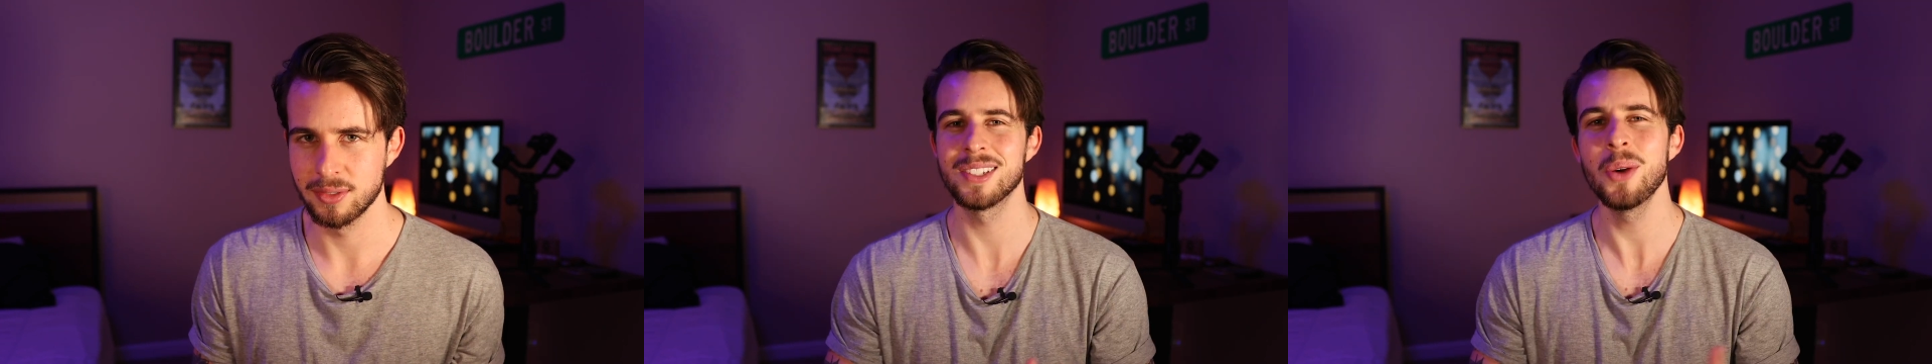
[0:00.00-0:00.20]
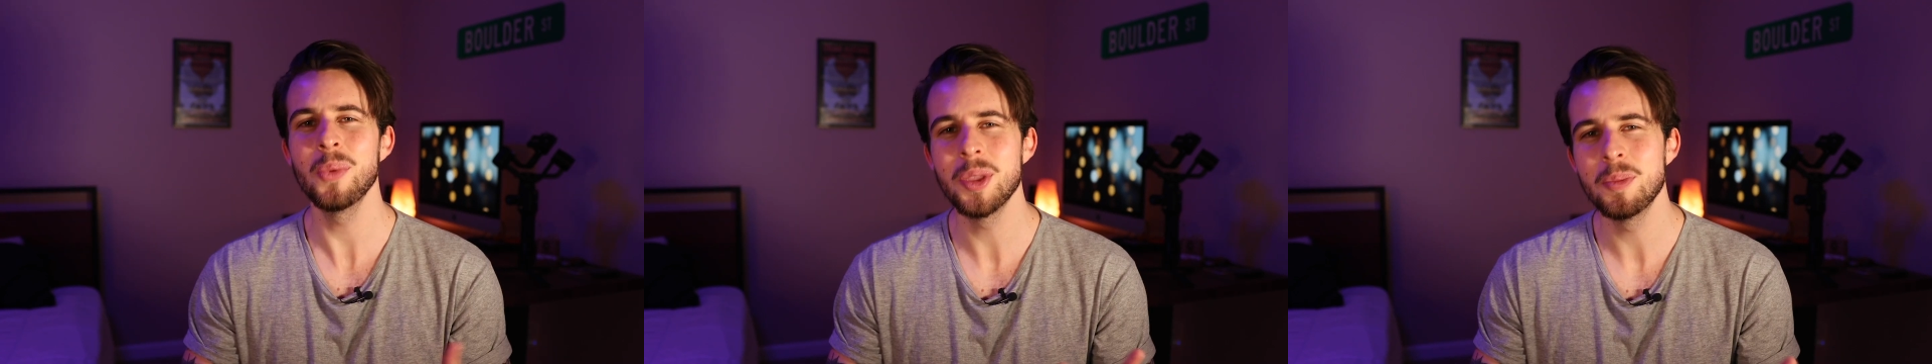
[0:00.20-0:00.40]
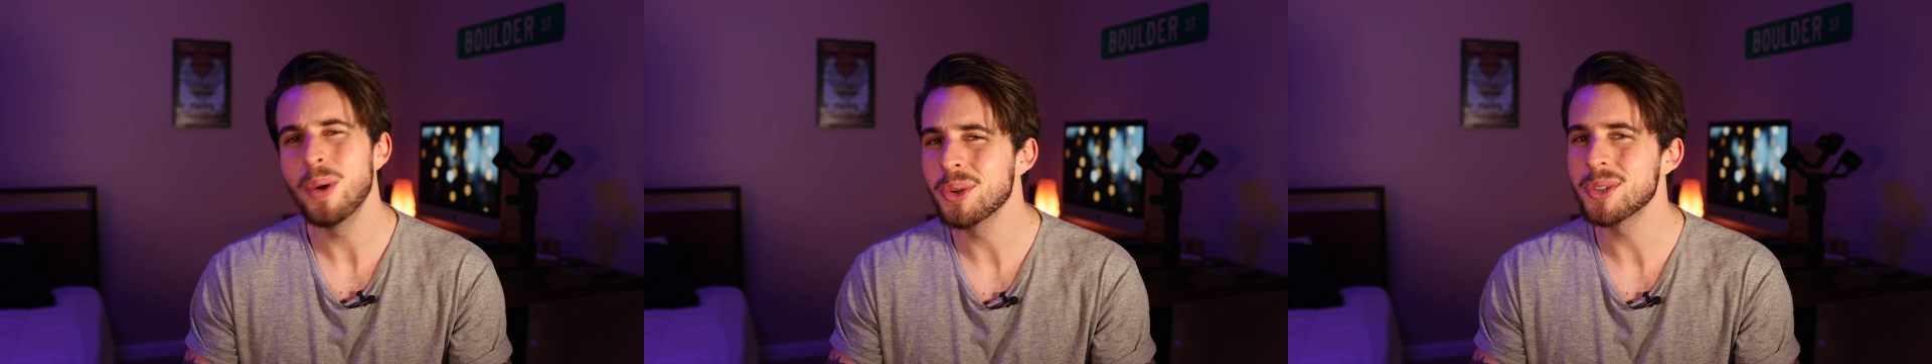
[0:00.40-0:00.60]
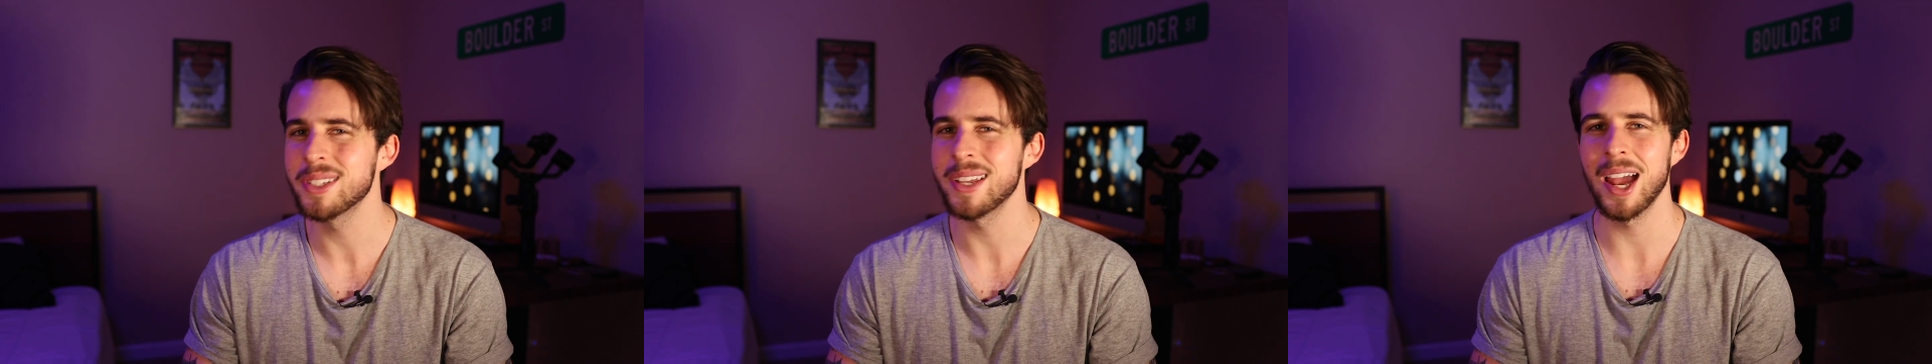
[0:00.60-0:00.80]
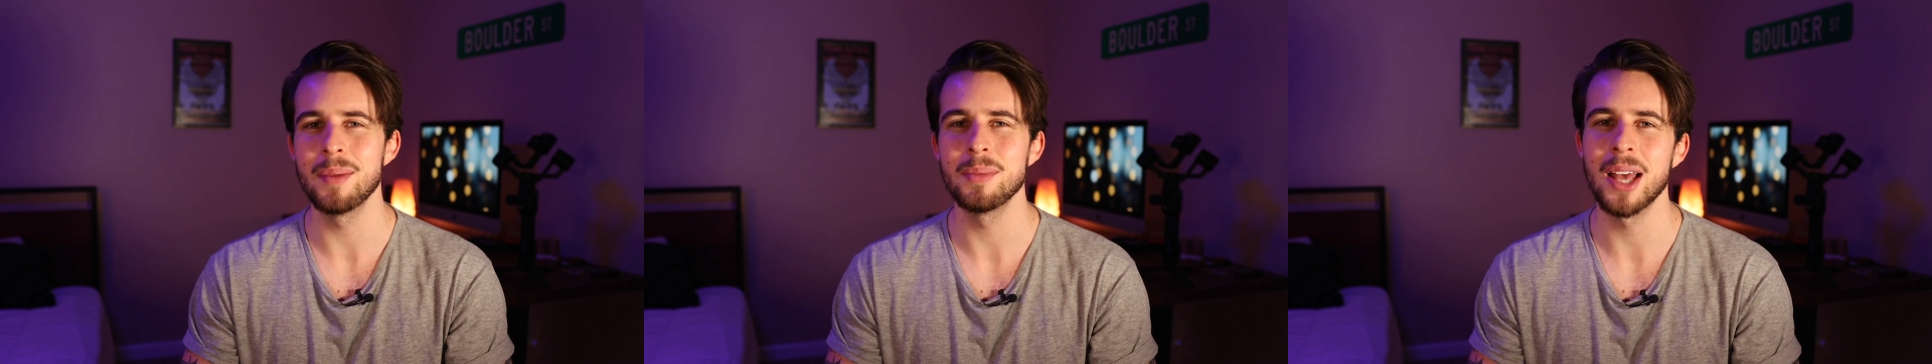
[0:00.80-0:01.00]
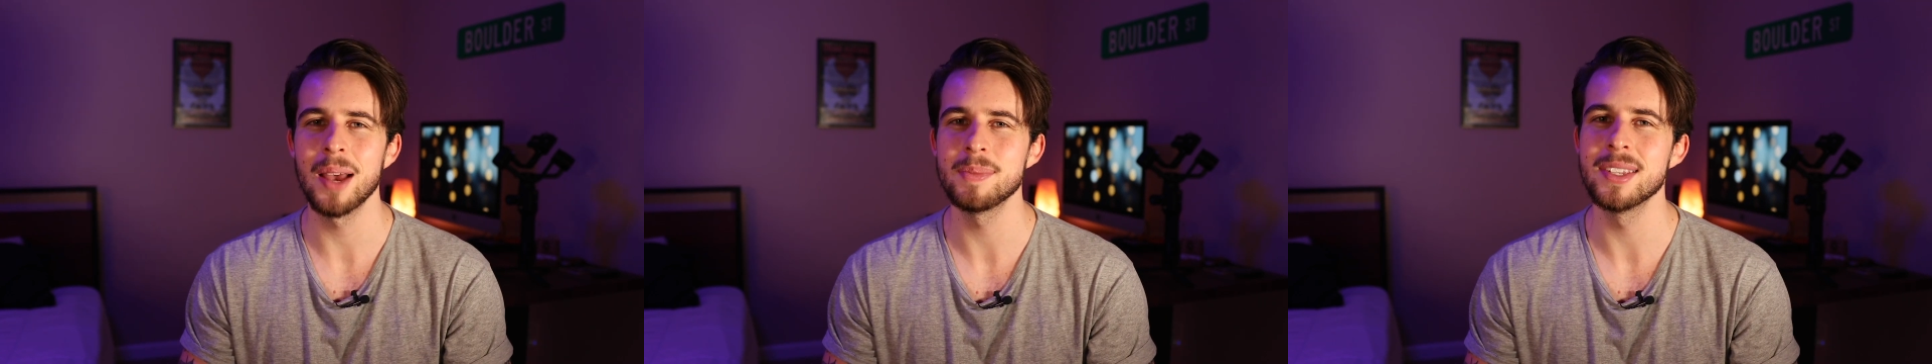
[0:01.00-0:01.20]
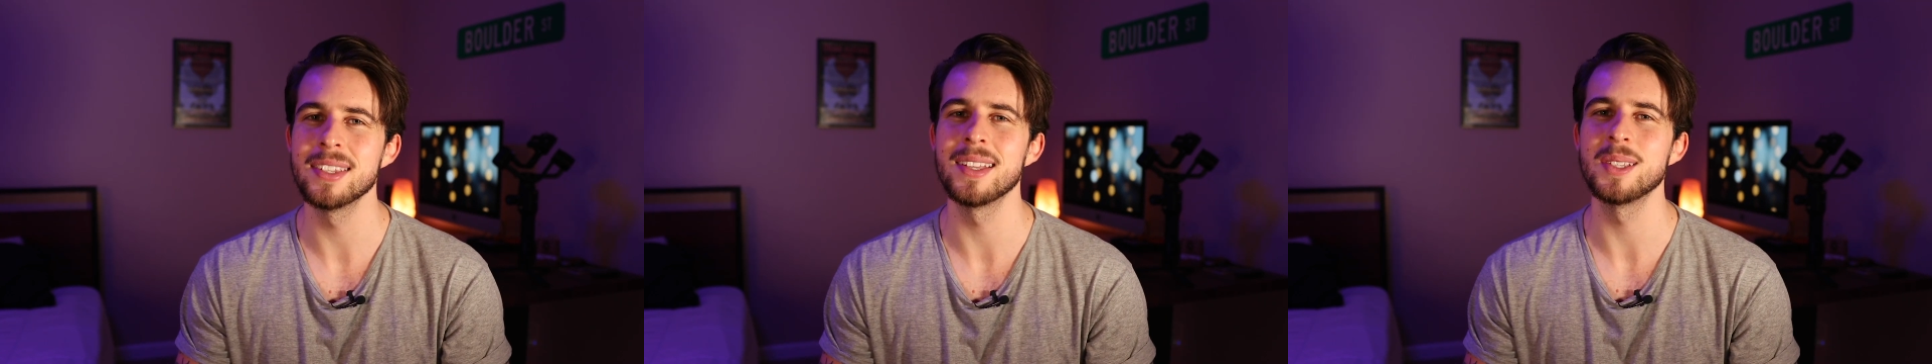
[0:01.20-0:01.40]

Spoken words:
So with most time lapses,